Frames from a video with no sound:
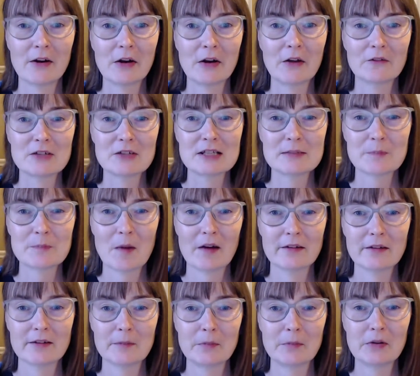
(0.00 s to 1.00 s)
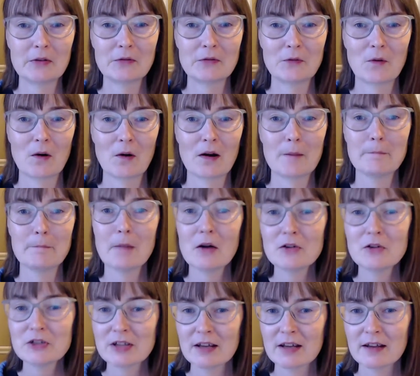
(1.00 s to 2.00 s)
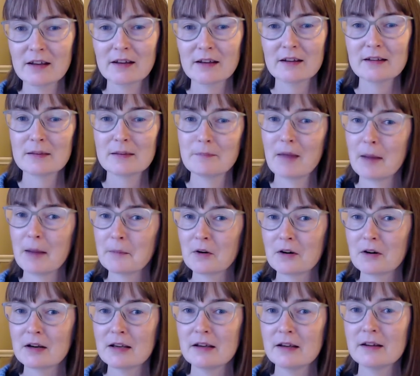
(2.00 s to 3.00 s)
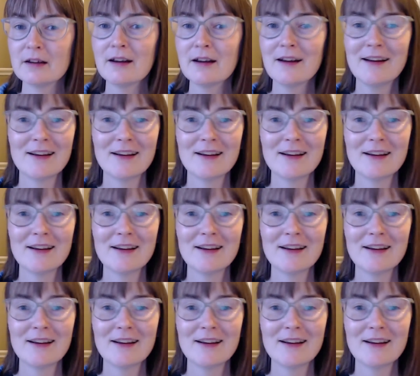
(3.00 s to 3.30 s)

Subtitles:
responsible for emotions, memory,